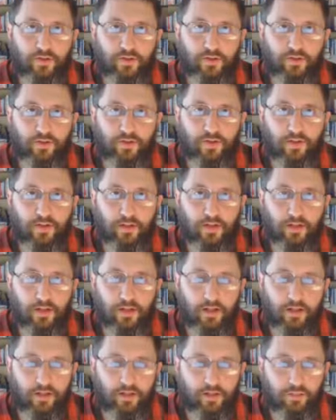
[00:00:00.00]
Version,
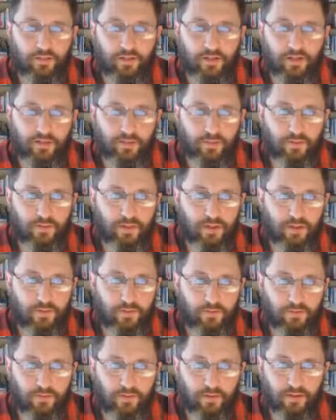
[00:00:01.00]
another place where
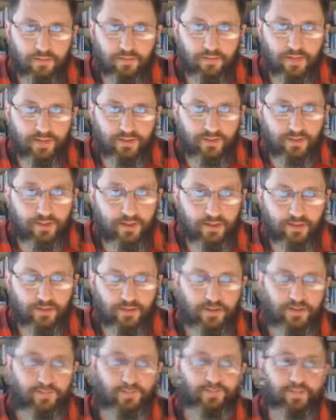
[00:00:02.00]
they really mess
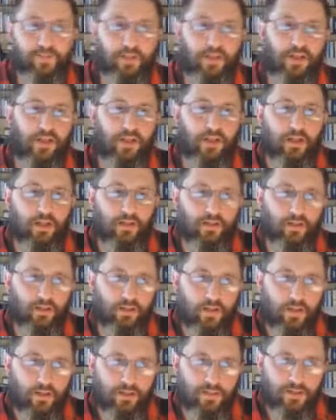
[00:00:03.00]
things up.
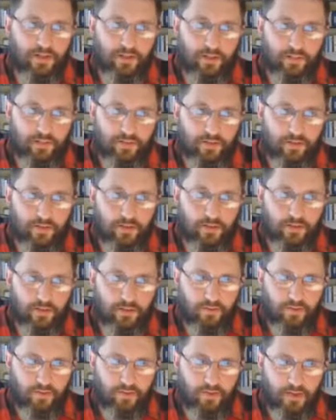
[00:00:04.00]
Deuteronomy chapter
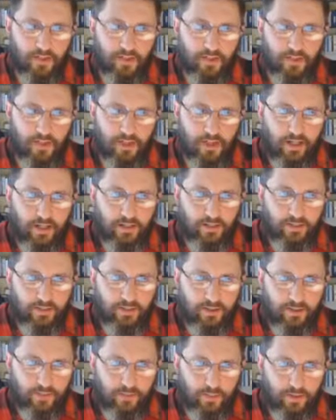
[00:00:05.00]
32, verse 8 and 9
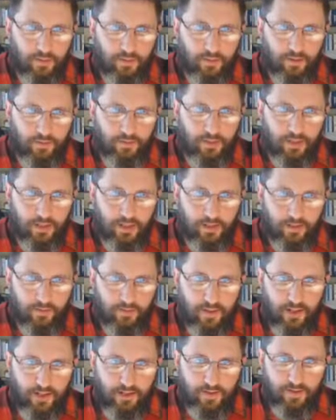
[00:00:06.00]
says, When the Most High
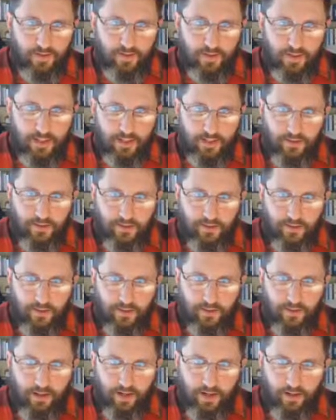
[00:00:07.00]
divided to the nations
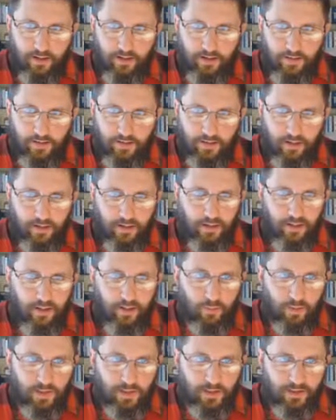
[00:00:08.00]
their inheritance,
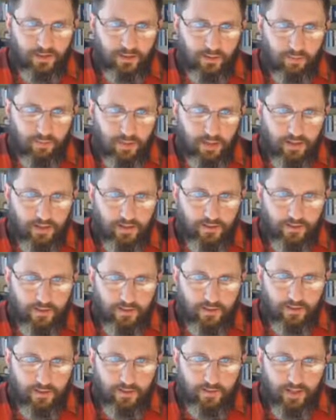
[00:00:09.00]
when he separated the
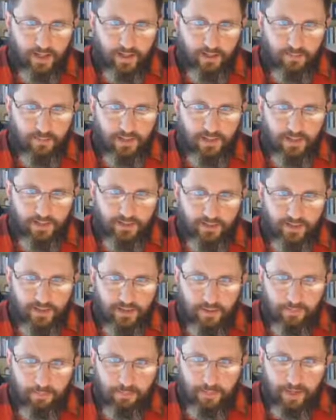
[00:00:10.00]
sons of Adam, he
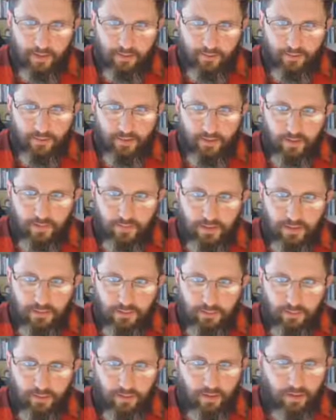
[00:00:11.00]
set the bounds of the
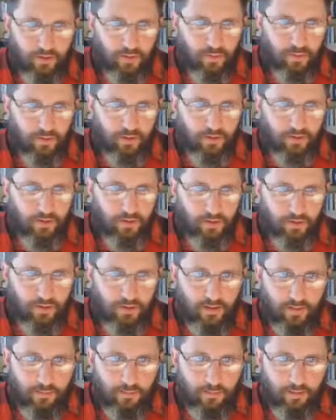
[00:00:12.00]
people according to the
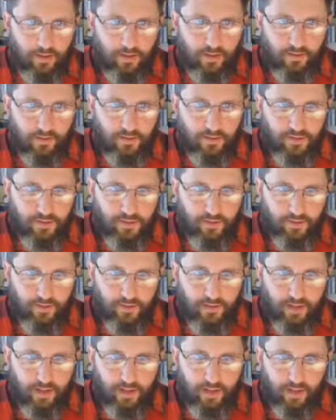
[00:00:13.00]
number of the
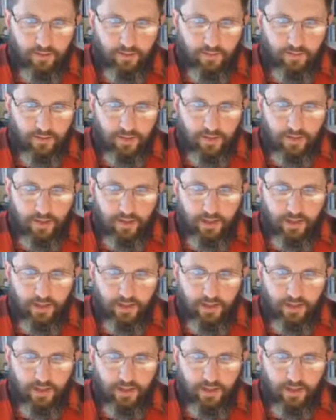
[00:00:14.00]
children of